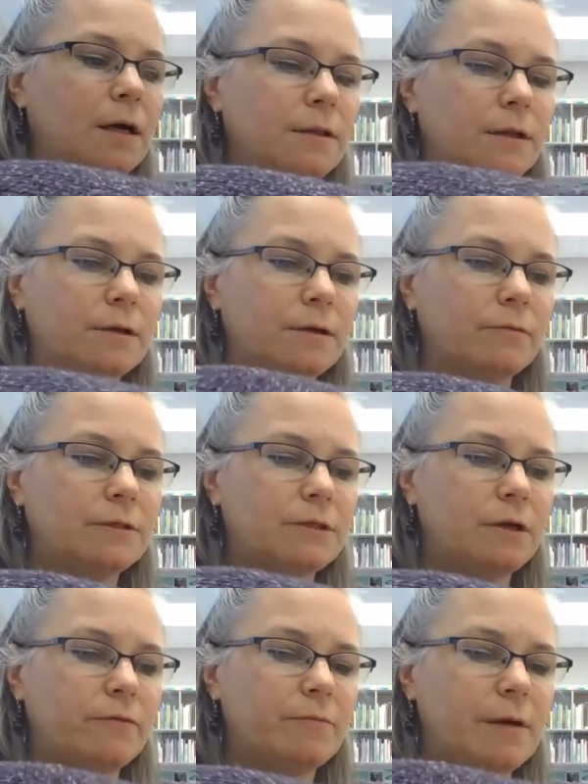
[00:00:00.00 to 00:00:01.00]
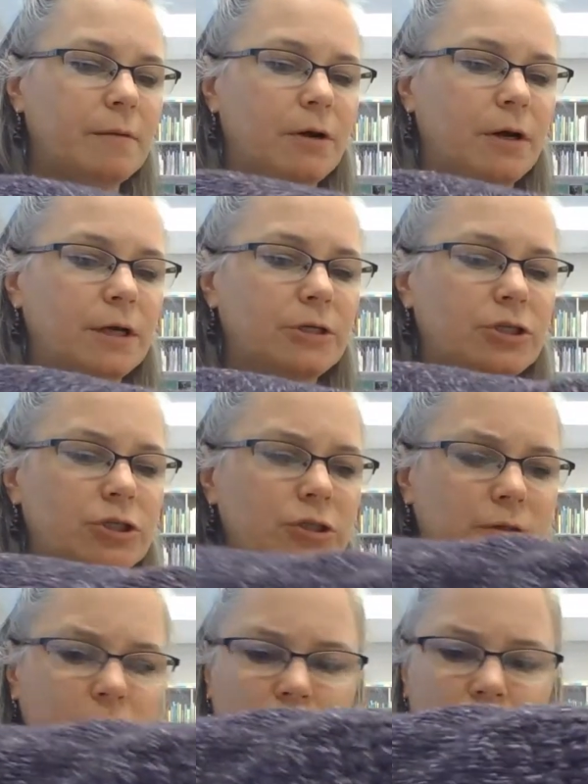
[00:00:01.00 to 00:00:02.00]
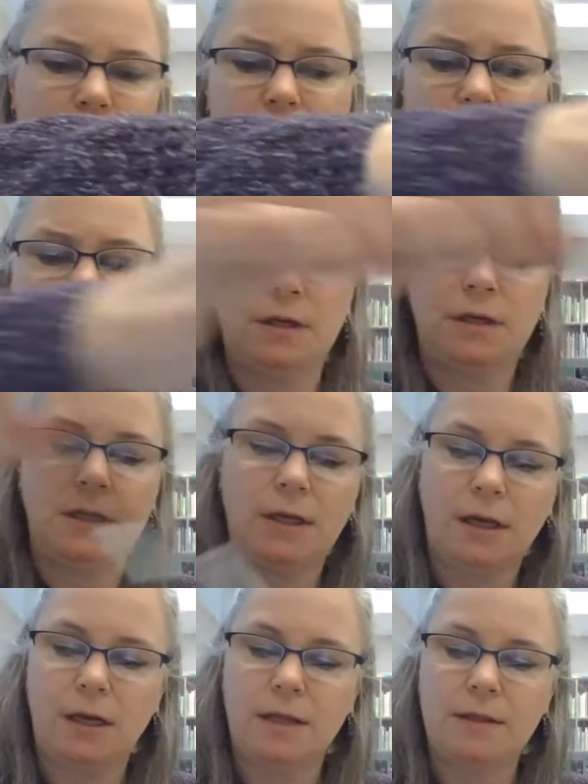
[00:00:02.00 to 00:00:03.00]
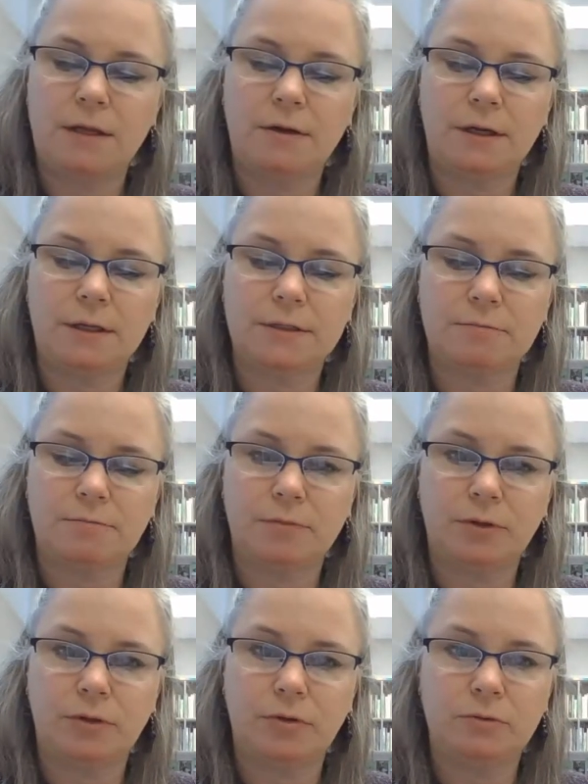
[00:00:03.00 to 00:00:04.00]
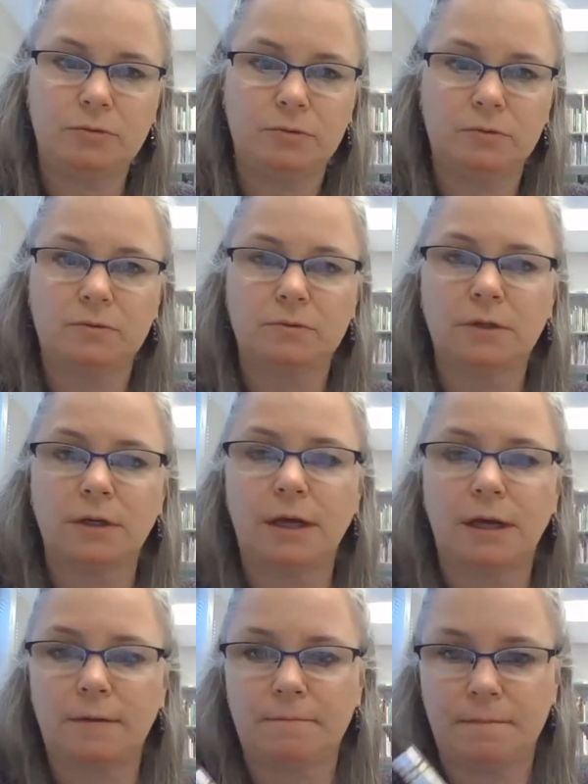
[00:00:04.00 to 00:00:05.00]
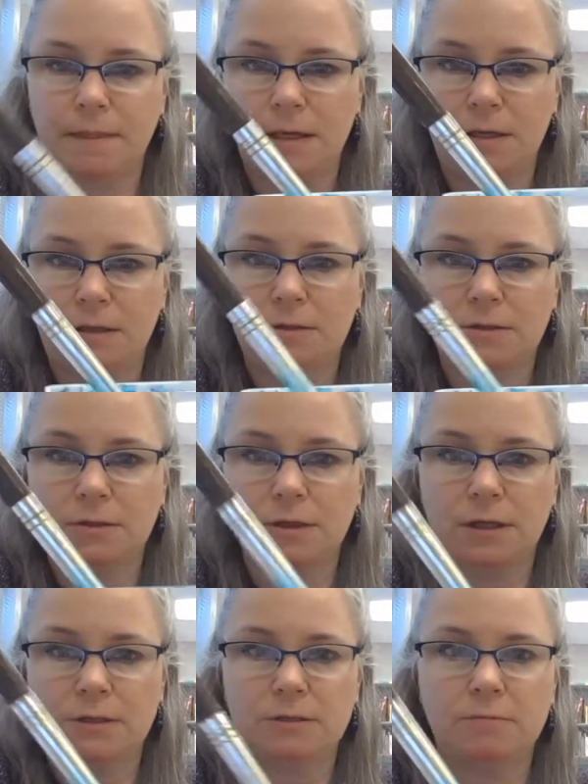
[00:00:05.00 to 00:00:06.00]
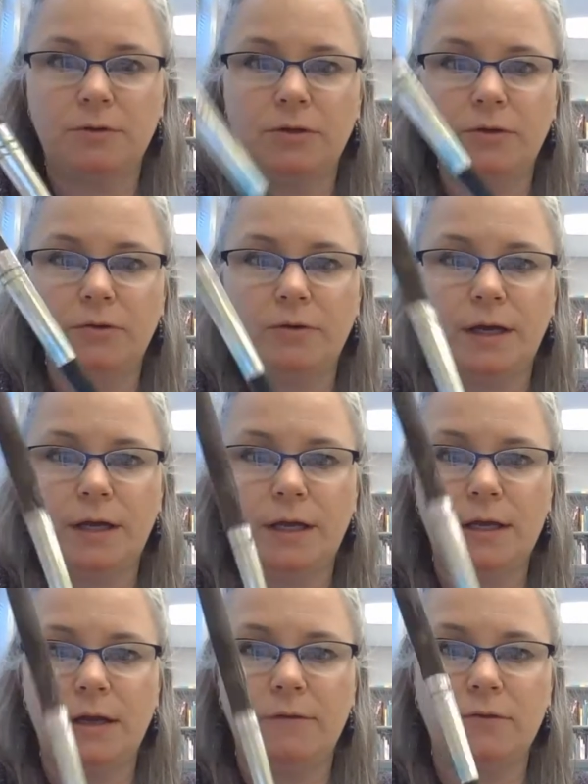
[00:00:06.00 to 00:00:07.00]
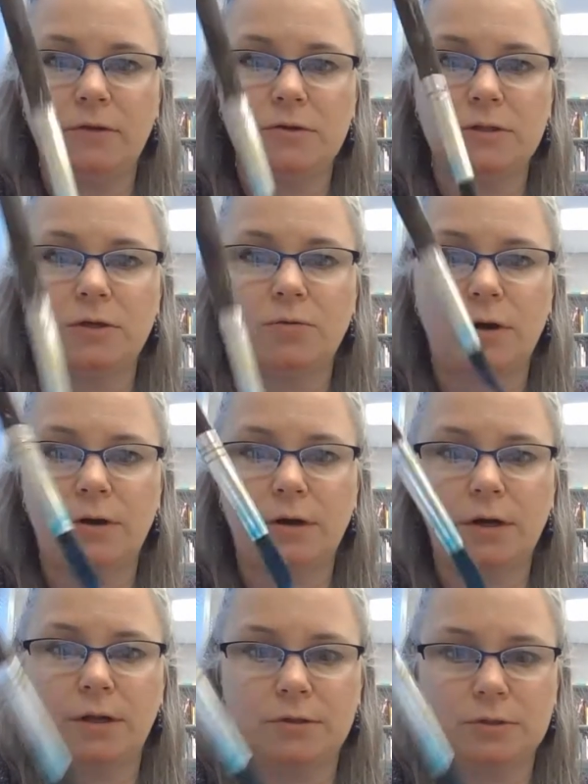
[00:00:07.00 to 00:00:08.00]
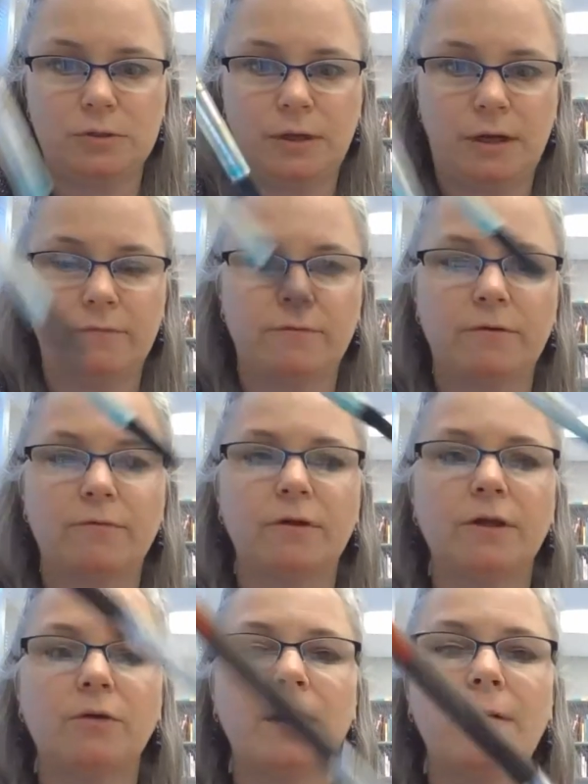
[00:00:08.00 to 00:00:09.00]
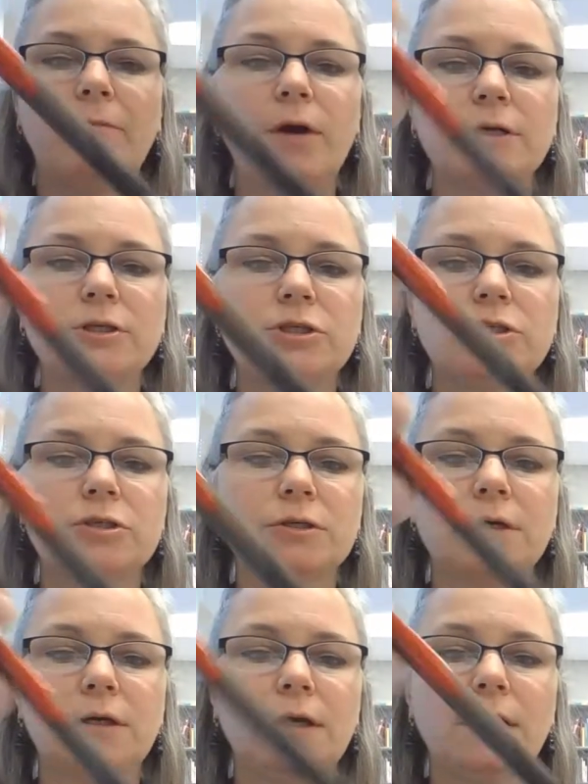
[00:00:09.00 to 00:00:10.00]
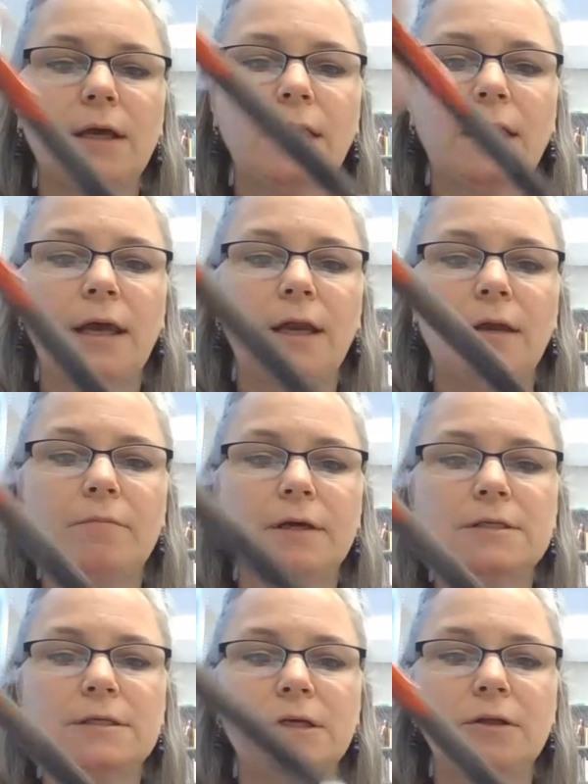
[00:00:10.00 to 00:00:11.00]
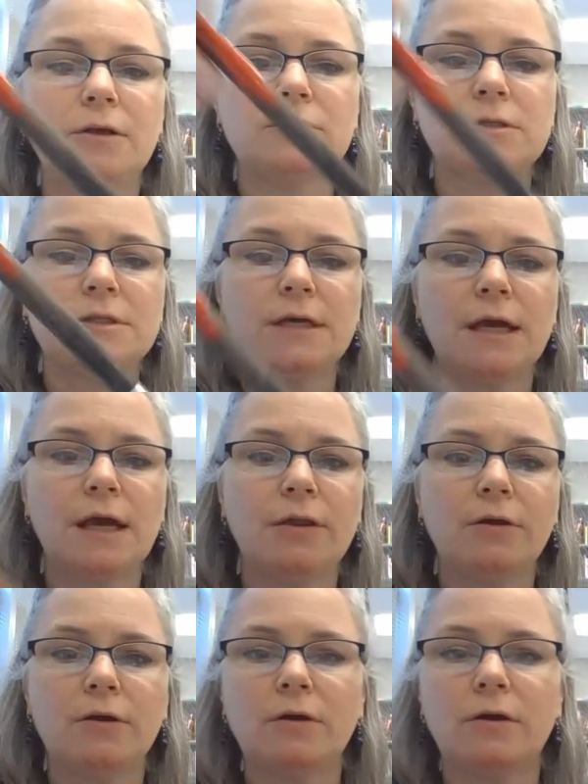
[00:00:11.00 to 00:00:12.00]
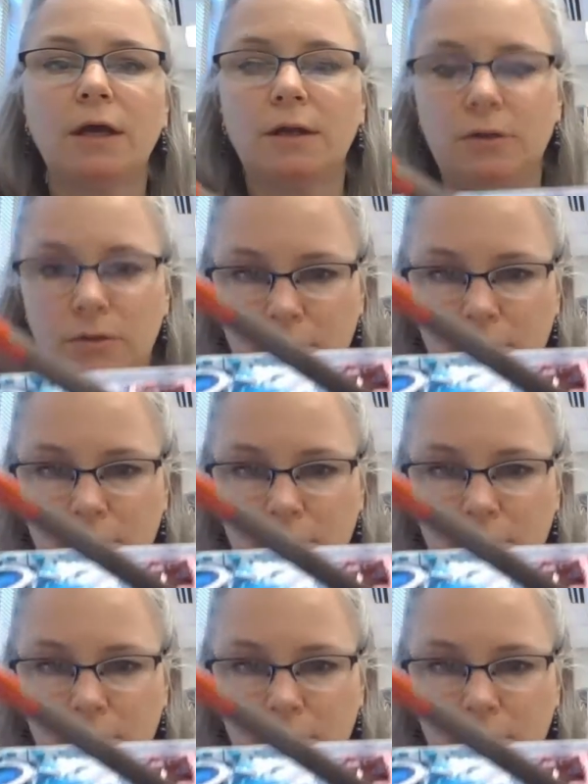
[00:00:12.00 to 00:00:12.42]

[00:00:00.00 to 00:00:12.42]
I'm going to rinse off my brush, and then I'm going to get some blue. Okay. So I'm going to get some blue, and if you're using watercolors, you're going to have a really wet brush, and I'm mixing those together, and you